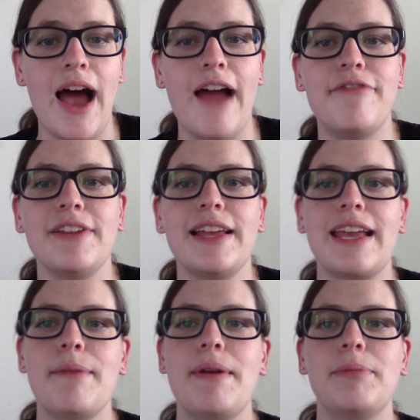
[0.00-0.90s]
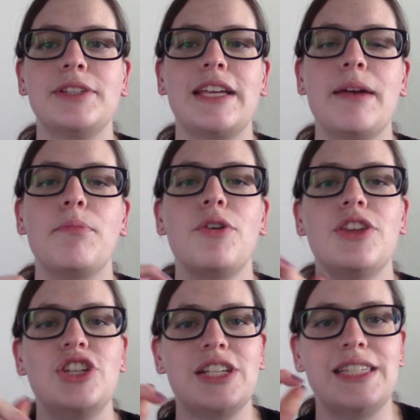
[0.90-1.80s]
I feel like I'm able to get more
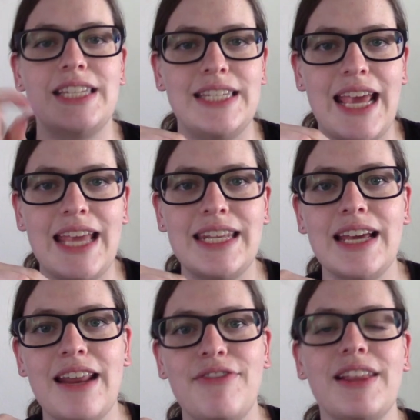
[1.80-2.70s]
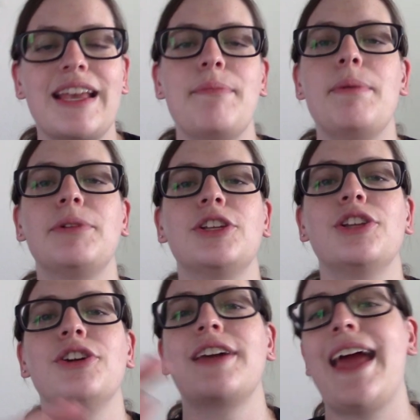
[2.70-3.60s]
than just today done. I feel like I'm able to
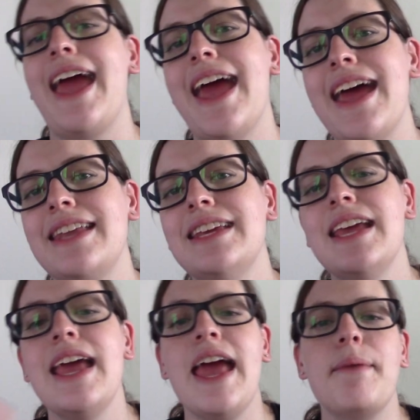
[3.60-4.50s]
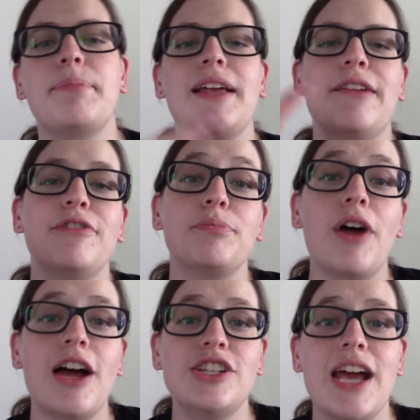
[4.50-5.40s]
look ahead, plan for
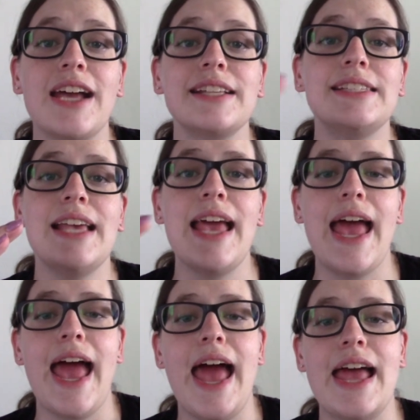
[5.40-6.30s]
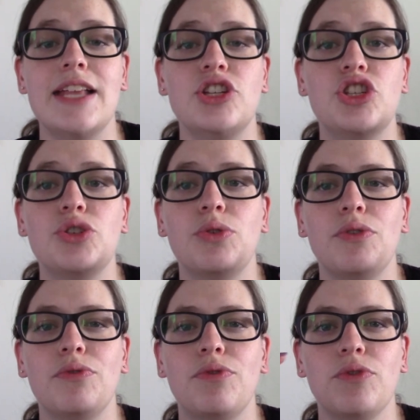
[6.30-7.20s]
projects, and just sort
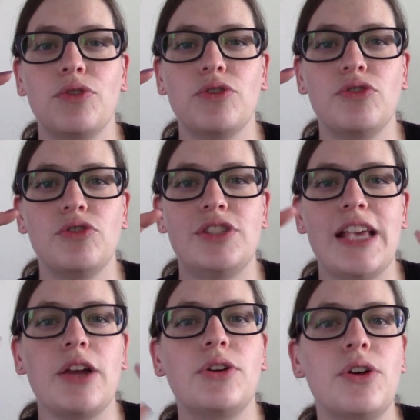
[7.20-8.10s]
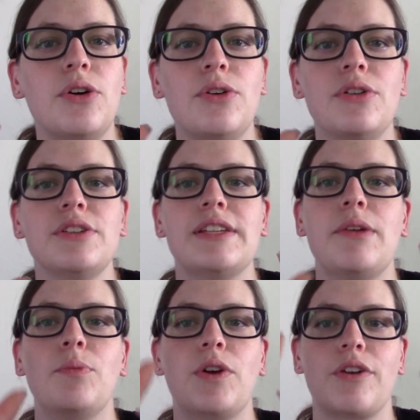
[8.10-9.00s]
of set goals
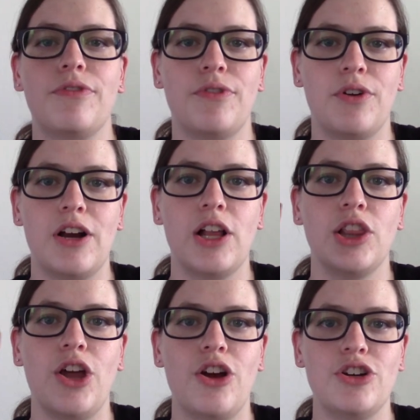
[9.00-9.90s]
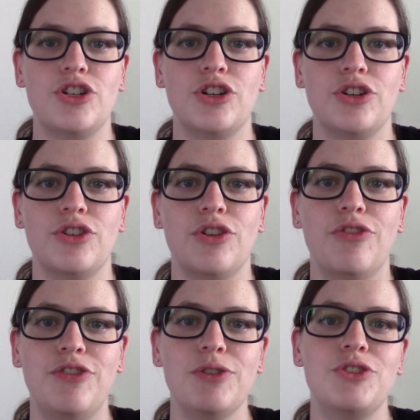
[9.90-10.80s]
and work for a larger
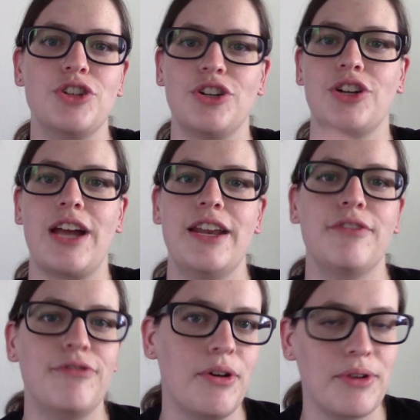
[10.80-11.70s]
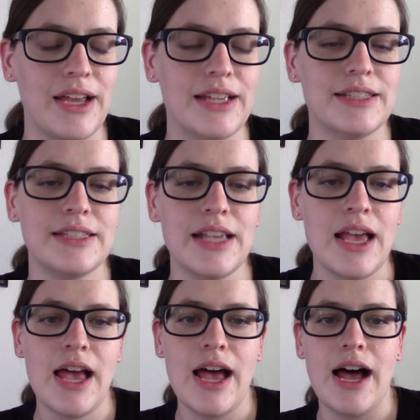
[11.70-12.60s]
future kind of focus
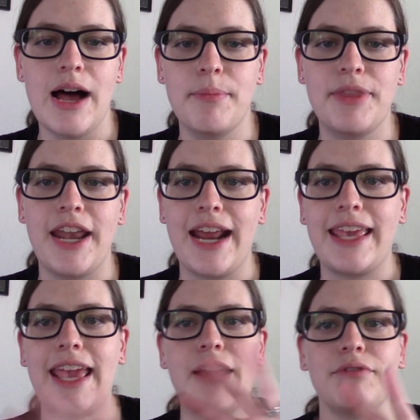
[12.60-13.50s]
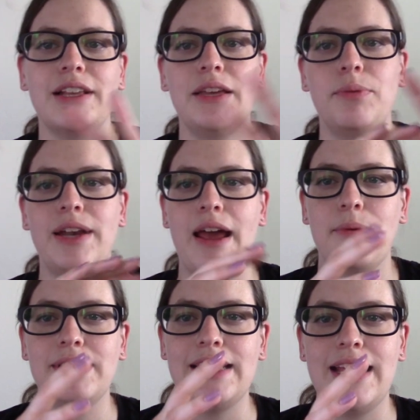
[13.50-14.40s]
um, that I can't really when I
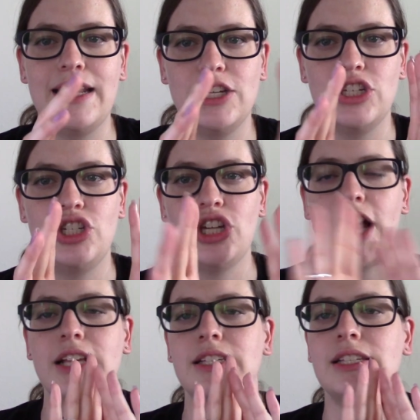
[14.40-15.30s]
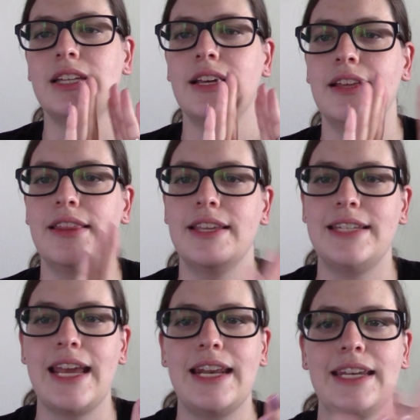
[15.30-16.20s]
was in just the
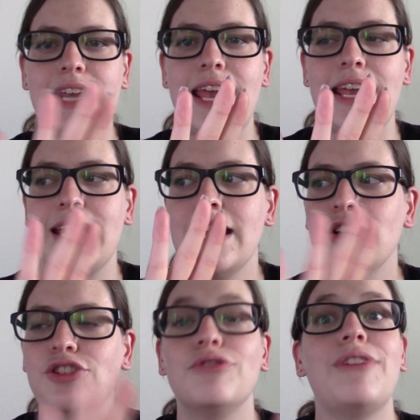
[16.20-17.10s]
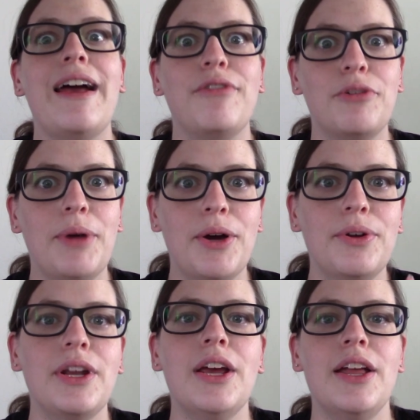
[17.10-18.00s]
day to day survival
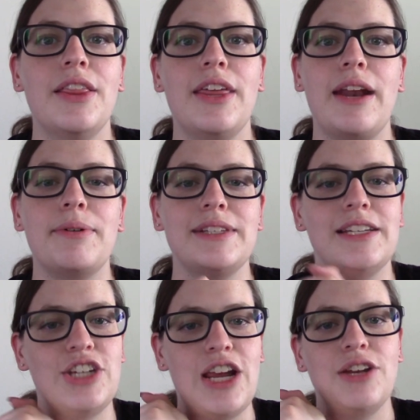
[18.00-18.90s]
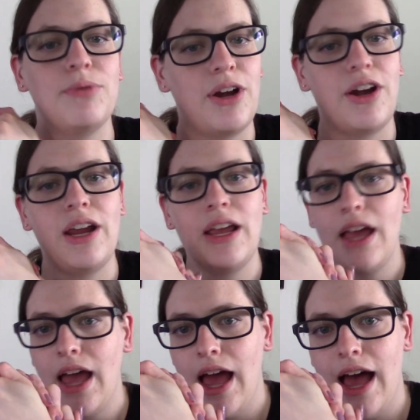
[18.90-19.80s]
mode that I was in January.
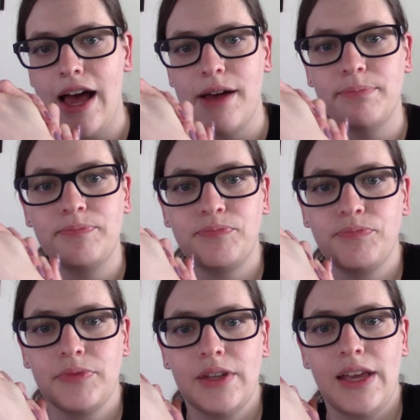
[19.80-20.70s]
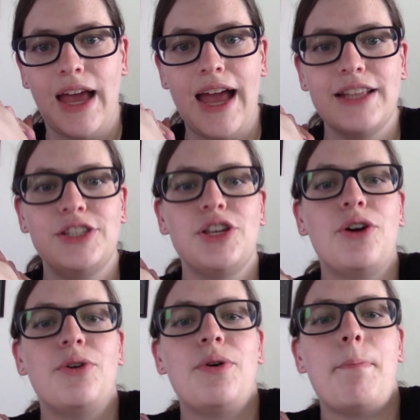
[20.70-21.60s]
Um, and
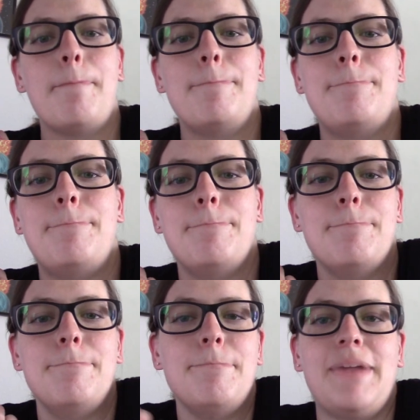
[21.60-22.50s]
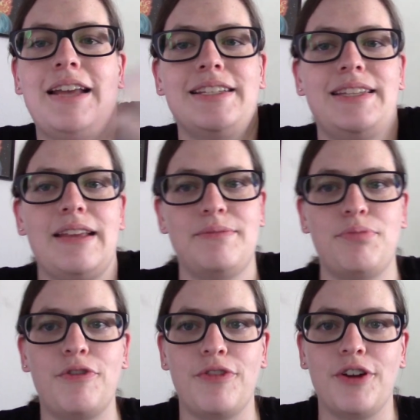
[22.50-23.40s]
so I just I
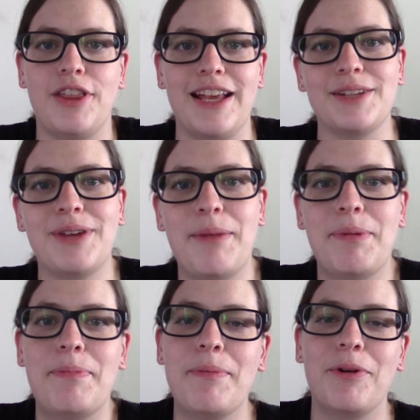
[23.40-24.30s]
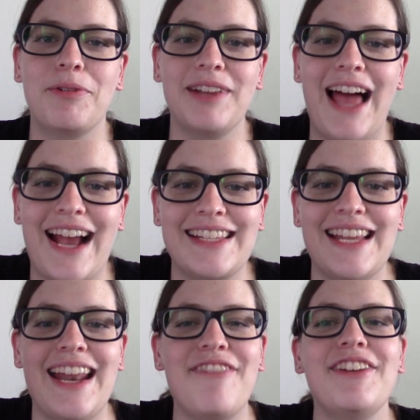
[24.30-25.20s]
prefer things when I'm a bit more relaxed,
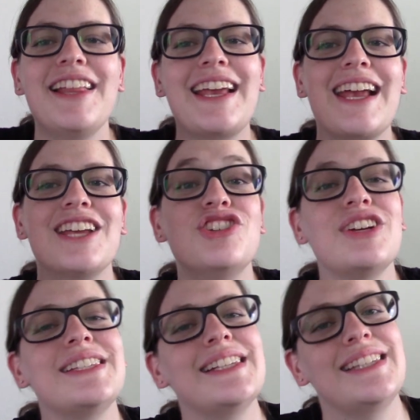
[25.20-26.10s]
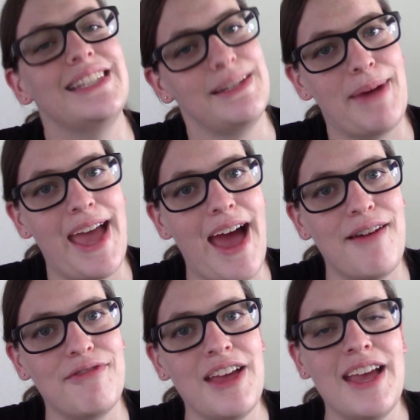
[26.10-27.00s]
and I feel like I can trust the system I
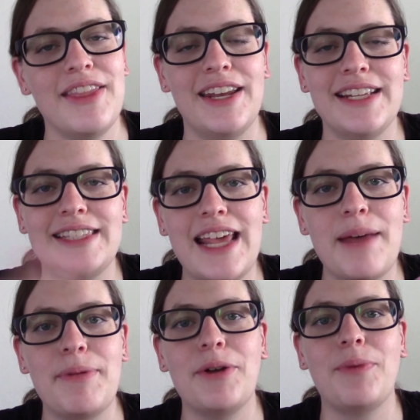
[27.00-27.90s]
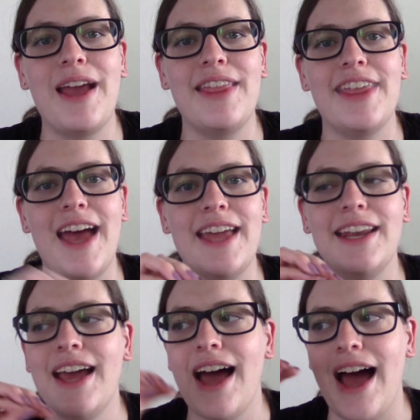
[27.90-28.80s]
have. That it's set up in a way that
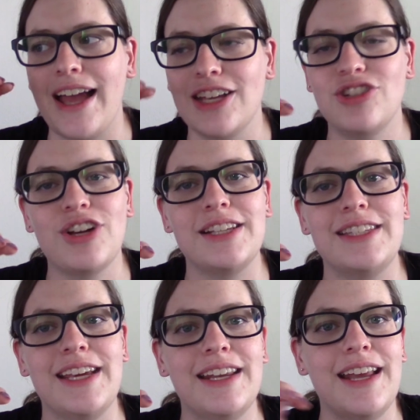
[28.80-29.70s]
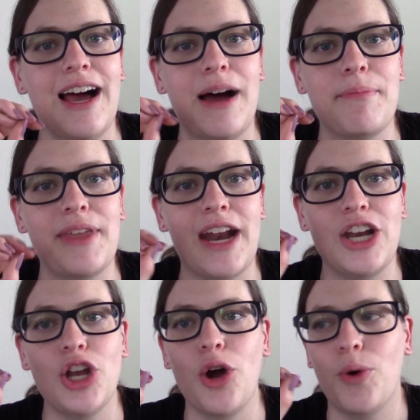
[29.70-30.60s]
I can trust it. Um, that I
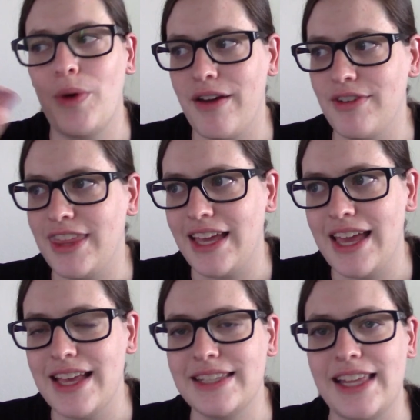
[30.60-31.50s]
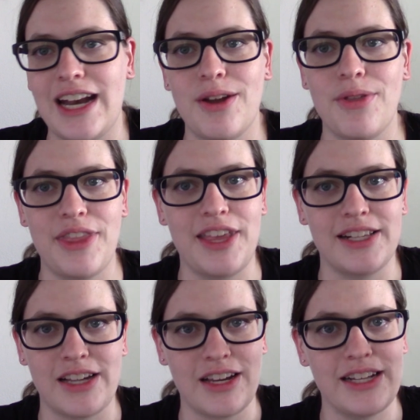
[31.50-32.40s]
know where everything is. That I know that
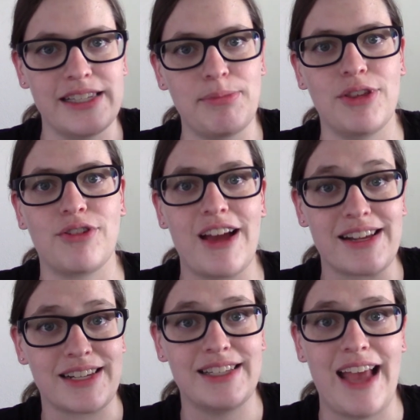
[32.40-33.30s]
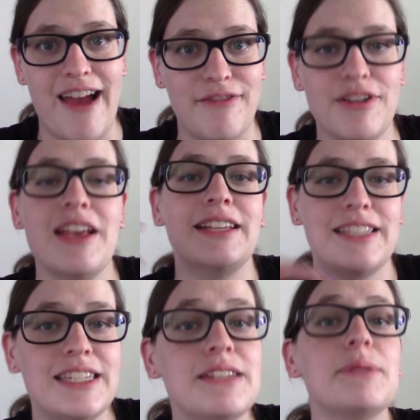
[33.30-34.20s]
things aren't going to slip through the cracks because I have
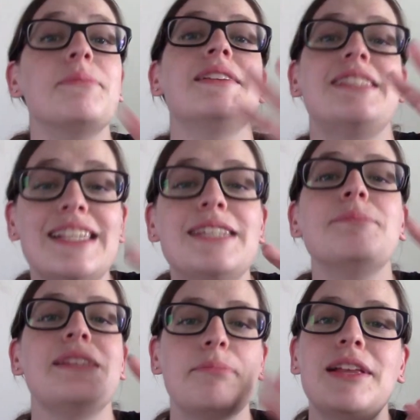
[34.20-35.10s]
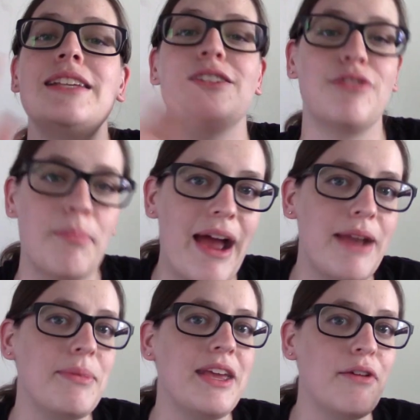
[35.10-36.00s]
systems systems in place to
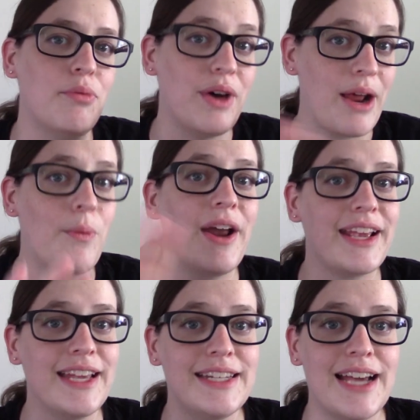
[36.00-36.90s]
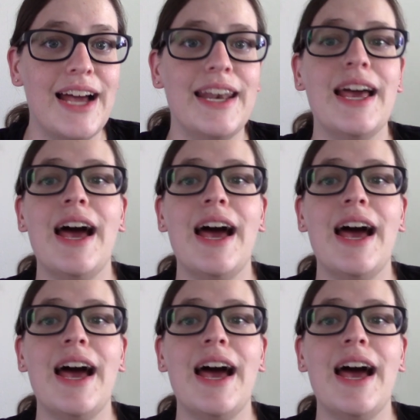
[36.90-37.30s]
remind me of what I want to get done,